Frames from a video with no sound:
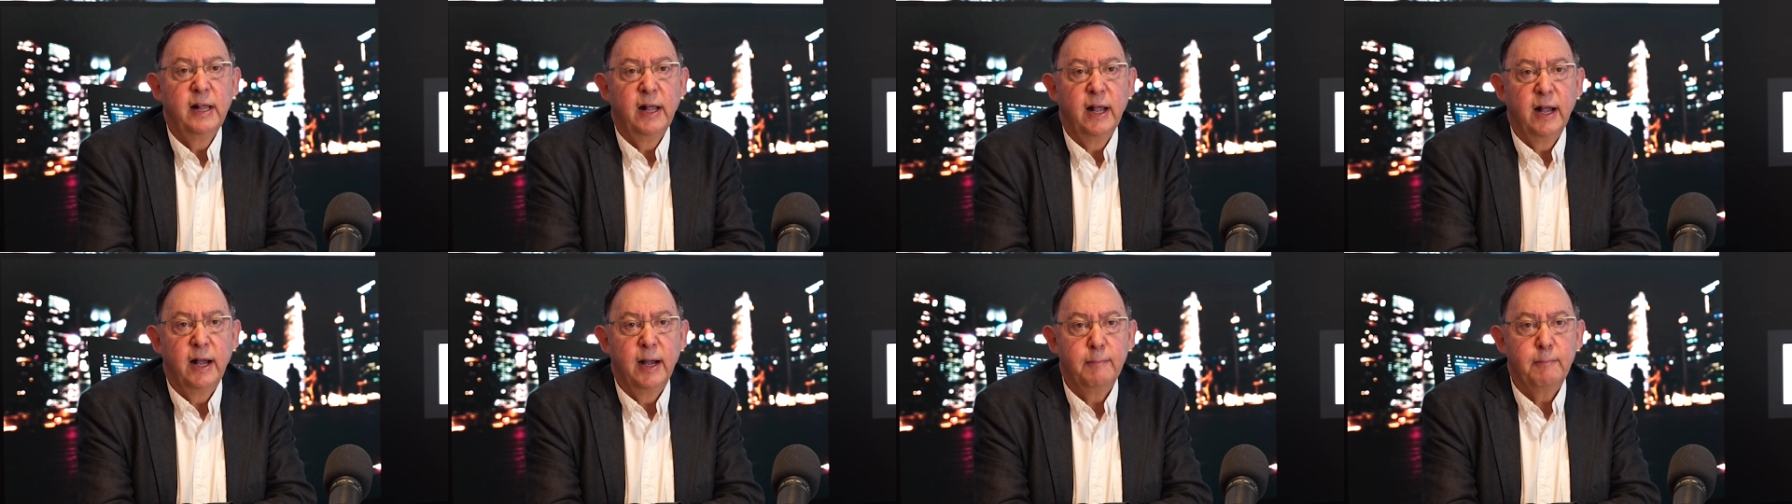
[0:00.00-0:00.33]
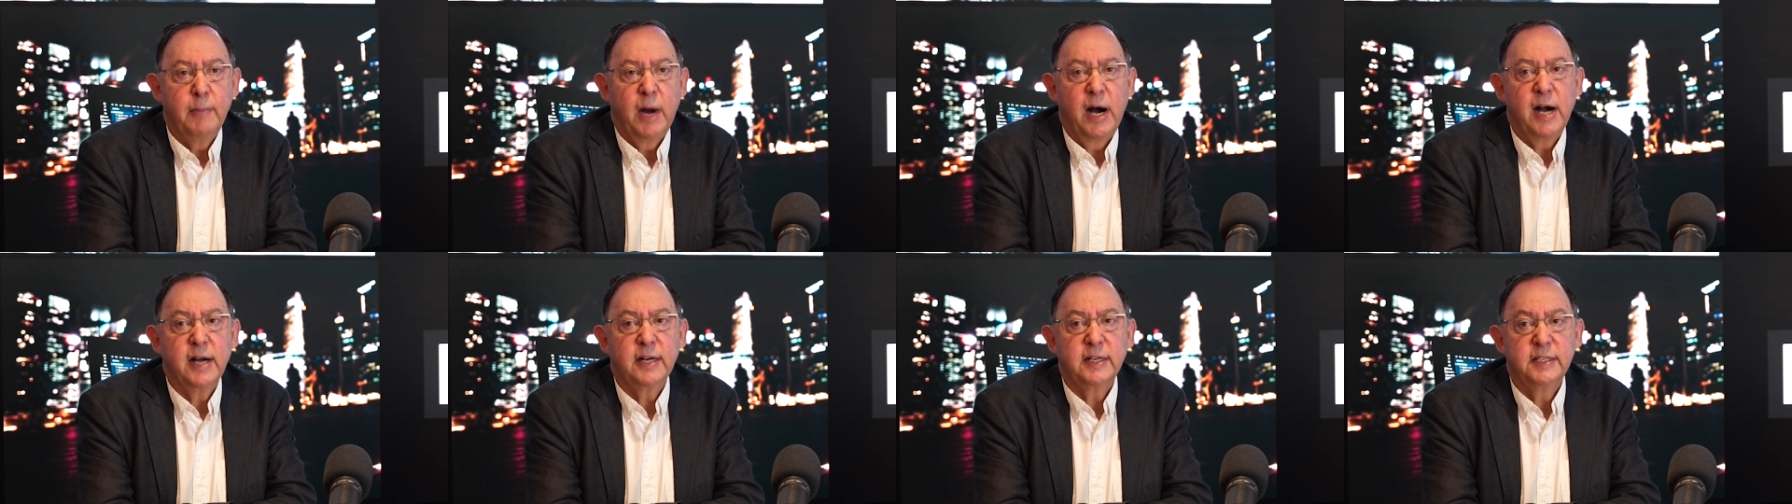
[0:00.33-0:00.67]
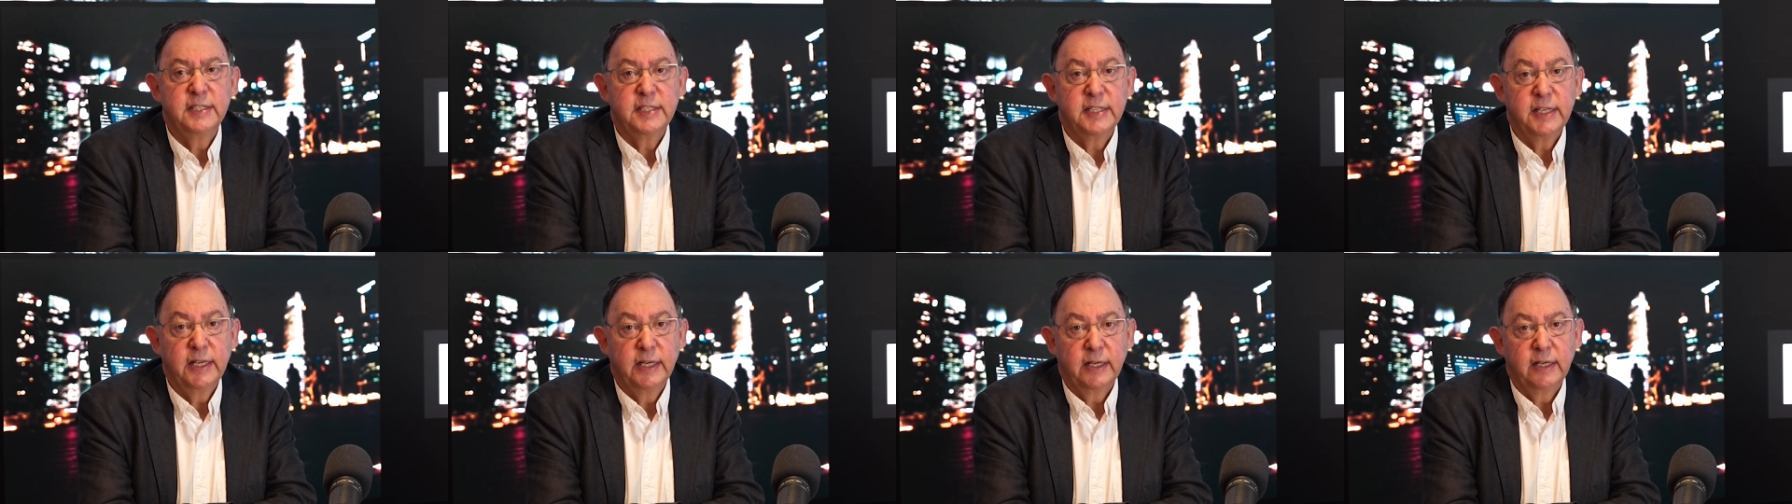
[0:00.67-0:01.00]

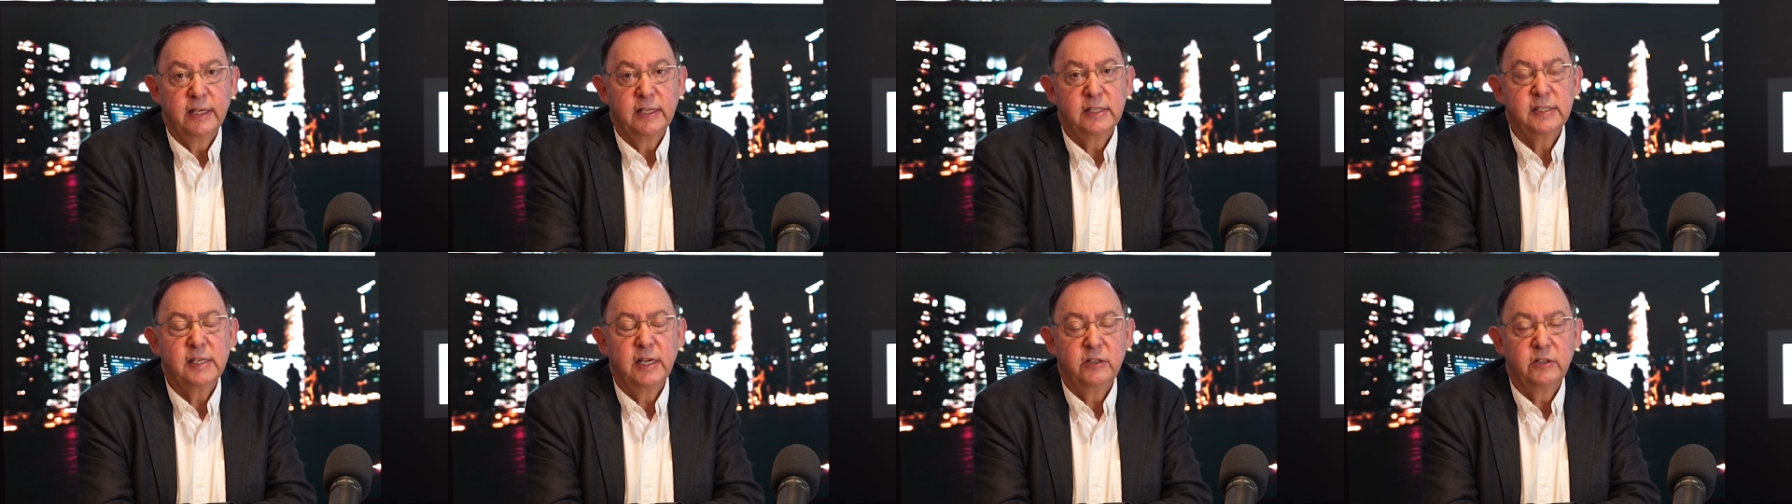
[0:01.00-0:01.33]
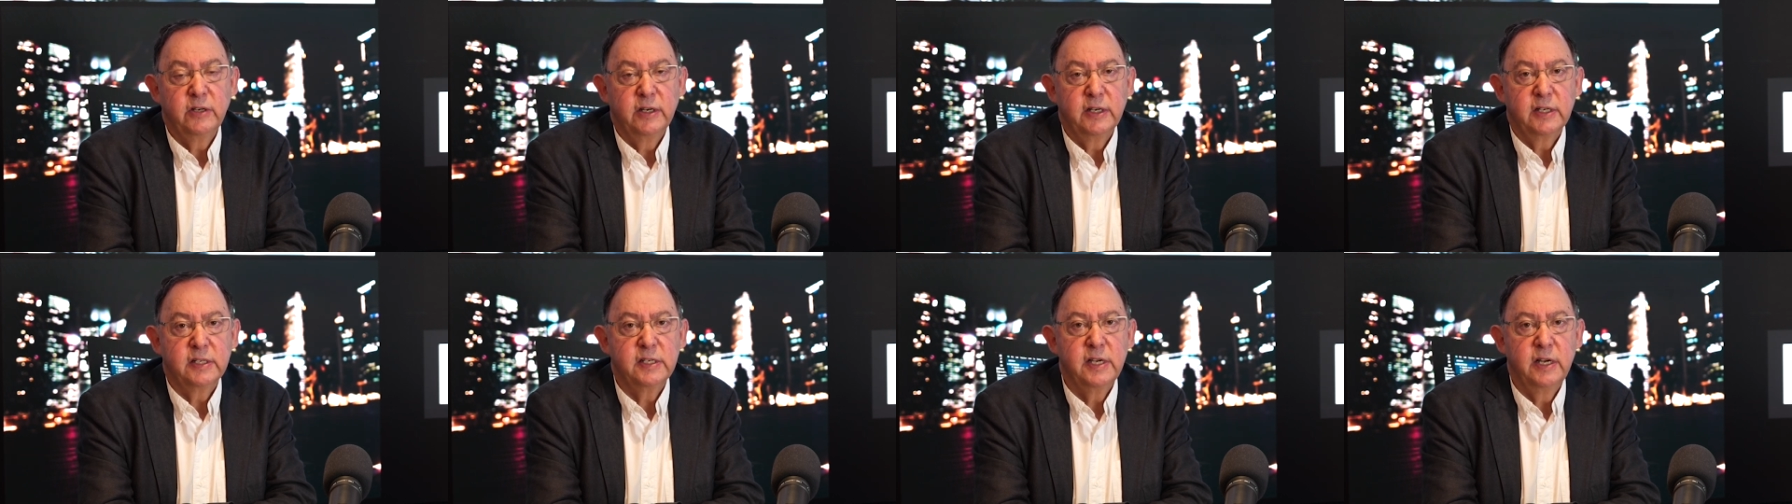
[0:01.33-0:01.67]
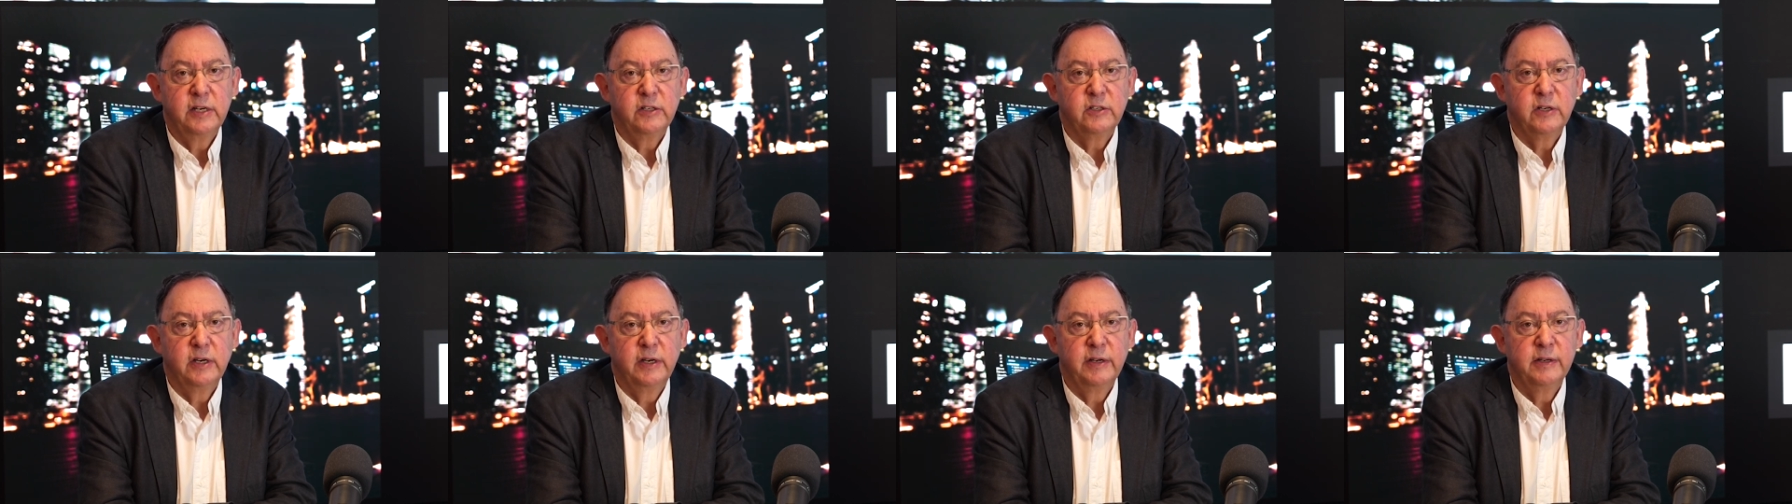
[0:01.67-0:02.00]
marketing, etc.,
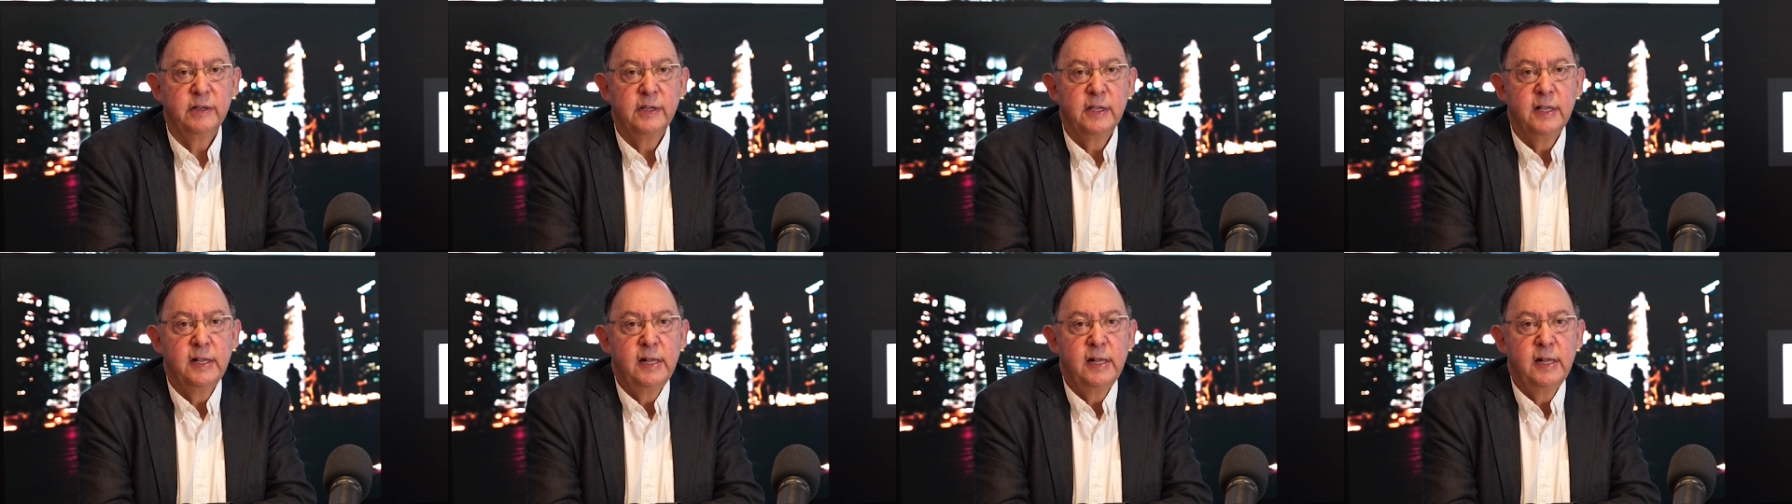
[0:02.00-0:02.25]
etc.